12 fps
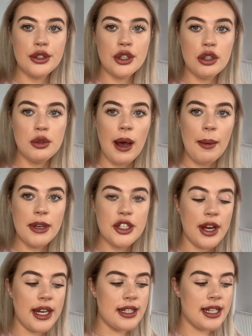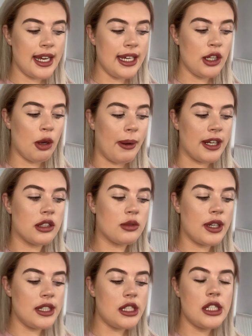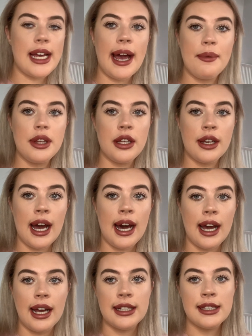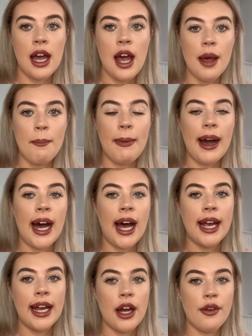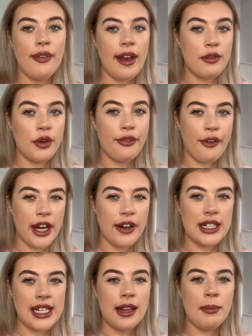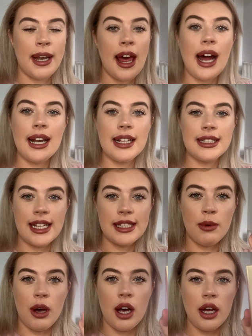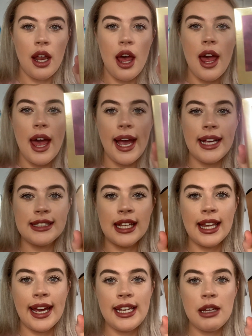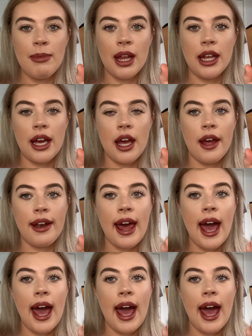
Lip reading: Just while my straighteners are heating up, I just wanted to share with you guys my favourite fragrance at the minute, and it's this one. It's the Lady Million